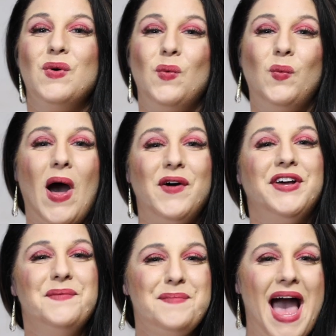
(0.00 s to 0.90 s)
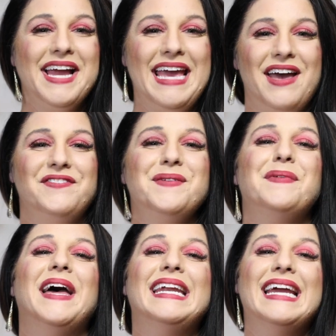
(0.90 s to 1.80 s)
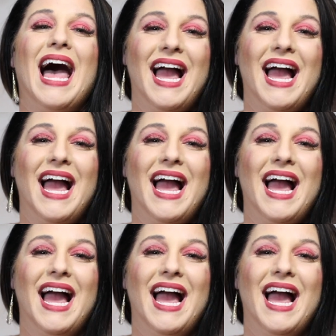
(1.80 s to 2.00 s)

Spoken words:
Welcome back, everybody.